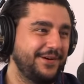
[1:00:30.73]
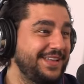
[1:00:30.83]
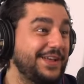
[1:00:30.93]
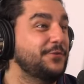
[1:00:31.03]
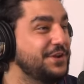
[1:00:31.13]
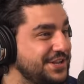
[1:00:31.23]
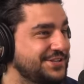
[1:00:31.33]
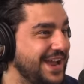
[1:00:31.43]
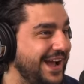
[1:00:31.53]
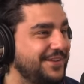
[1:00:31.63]
well, he can reach
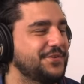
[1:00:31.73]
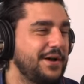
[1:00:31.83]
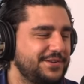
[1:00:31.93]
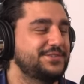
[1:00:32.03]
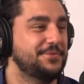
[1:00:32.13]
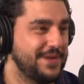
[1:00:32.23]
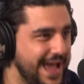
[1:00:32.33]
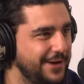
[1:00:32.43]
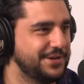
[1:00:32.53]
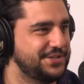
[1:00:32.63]
now, so I assume now he